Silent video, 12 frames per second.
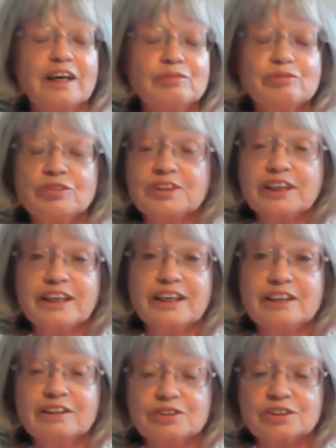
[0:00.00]
Everything
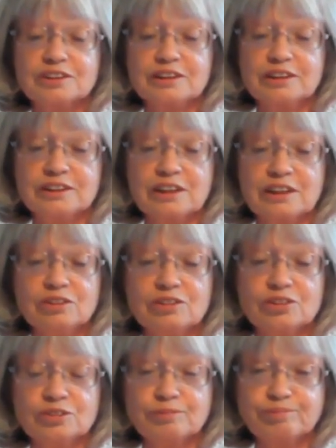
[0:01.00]
else is
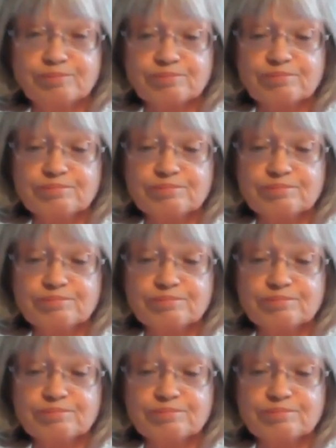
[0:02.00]
illusion.